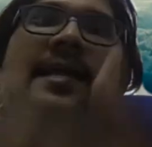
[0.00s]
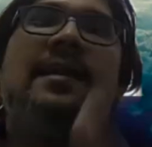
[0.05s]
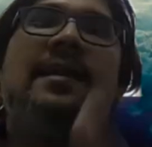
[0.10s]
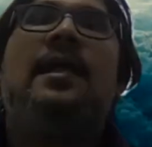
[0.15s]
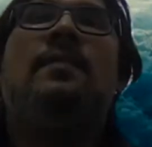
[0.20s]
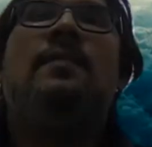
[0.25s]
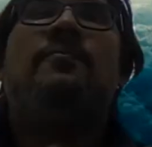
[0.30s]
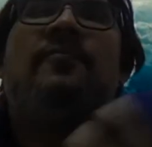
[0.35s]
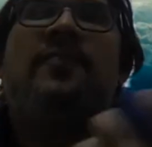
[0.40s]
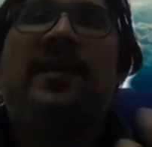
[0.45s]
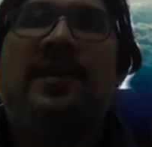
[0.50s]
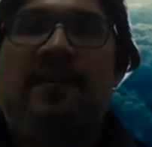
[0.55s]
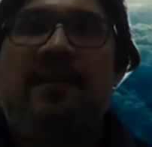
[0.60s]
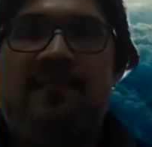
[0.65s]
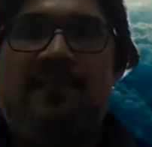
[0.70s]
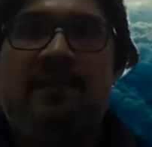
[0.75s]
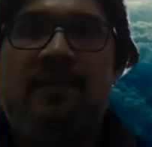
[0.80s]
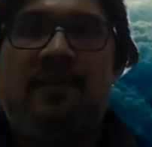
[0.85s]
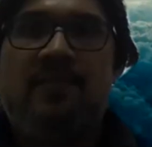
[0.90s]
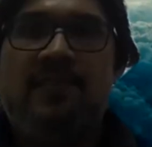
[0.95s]
can help
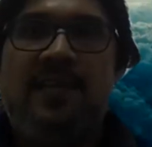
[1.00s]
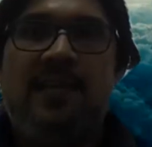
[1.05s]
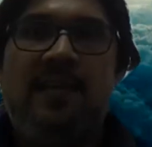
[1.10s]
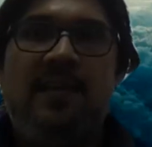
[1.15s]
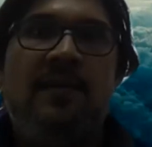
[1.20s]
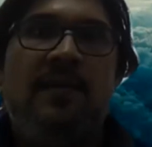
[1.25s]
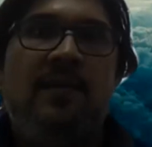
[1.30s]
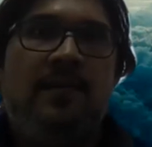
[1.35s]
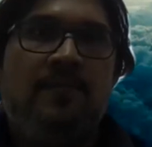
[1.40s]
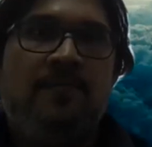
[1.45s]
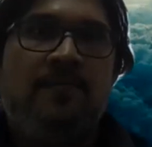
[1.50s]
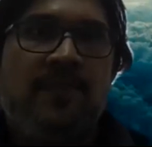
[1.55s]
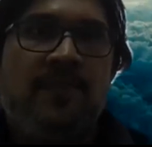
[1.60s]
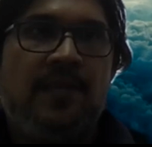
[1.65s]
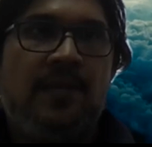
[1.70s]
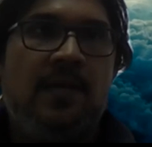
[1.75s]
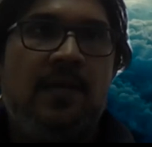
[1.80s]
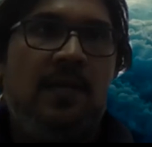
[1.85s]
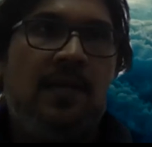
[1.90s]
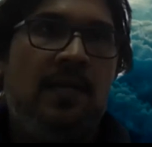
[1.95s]
friends now say,
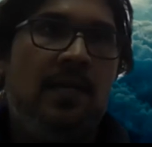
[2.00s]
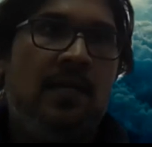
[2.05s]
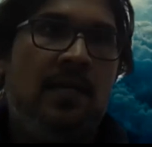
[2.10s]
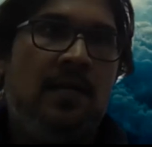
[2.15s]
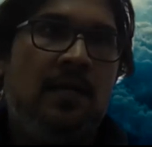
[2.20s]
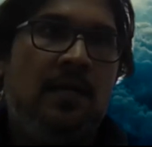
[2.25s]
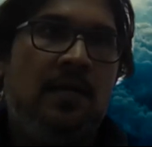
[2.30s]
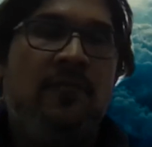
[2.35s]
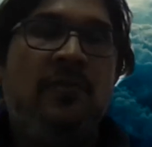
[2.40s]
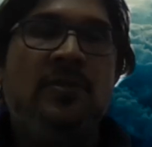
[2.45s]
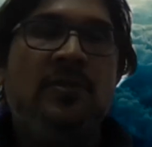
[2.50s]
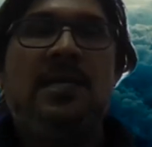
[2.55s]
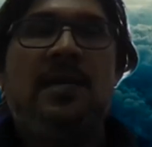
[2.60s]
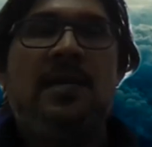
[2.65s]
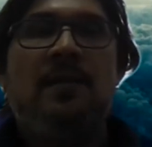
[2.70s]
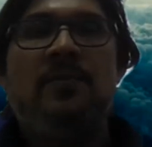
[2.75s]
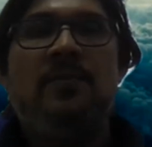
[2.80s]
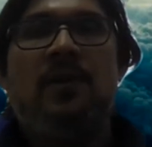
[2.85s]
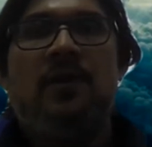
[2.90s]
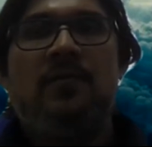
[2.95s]
uh, of course, they
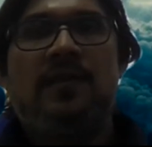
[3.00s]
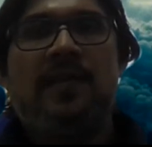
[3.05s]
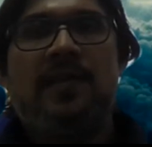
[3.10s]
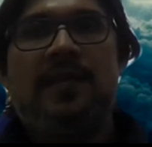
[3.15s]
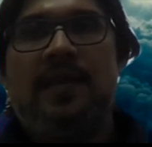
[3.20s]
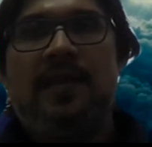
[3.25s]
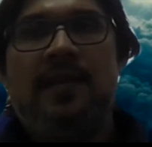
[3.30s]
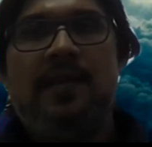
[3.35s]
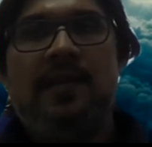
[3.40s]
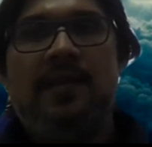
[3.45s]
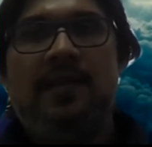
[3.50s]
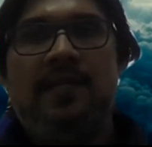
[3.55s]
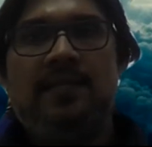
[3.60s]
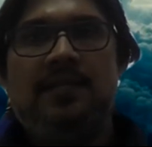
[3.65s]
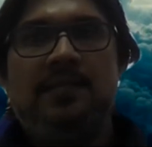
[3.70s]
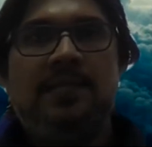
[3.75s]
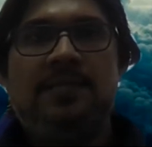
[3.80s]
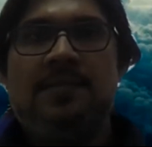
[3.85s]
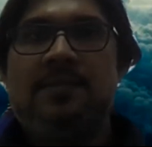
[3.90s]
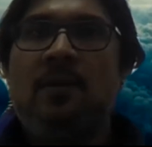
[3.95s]
are, you have to sign
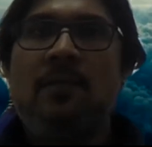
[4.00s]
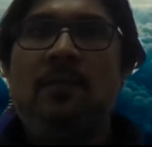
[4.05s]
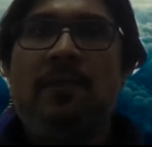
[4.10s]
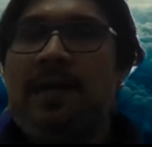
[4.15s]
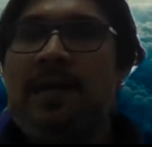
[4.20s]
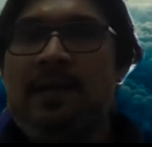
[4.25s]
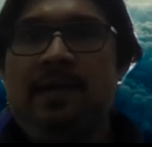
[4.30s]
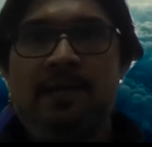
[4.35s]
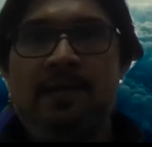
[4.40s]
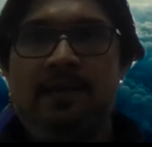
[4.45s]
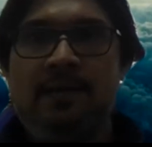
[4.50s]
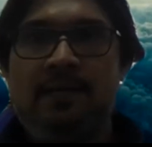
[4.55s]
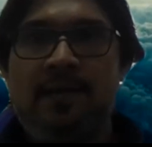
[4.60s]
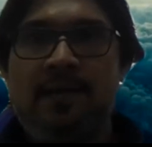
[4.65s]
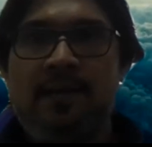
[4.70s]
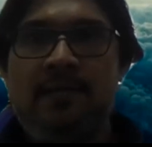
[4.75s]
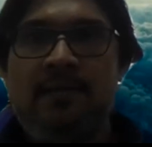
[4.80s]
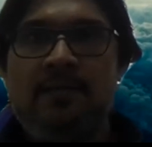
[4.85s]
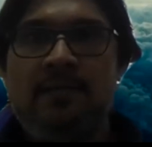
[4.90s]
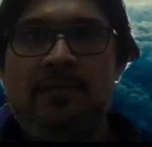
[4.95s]
NDAs. That's all practical,
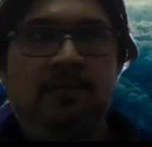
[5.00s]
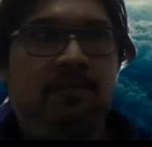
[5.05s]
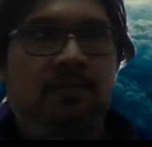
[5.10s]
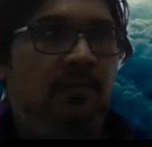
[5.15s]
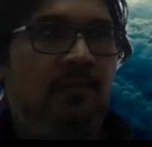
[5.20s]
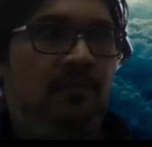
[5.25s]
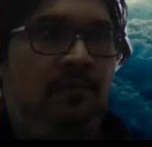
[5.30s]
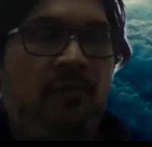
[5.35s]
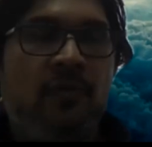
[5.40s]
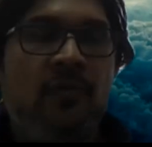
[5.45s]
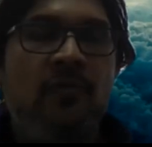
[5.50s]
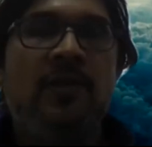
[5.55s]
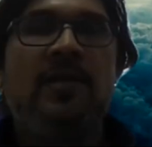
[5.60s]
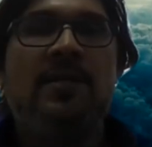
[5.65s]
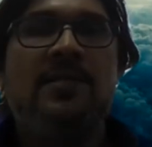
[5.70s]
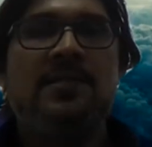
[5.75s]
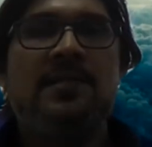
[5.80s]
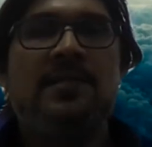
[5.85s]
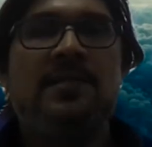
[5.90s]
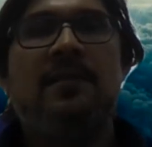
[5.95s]
right? So if you want to do
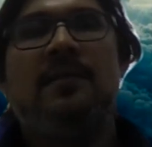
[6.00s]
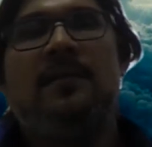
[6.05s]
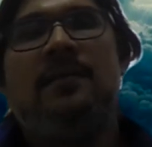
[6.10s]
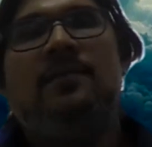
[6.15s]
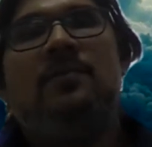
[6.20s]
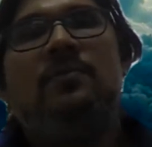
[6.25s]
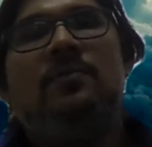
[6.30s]
consult in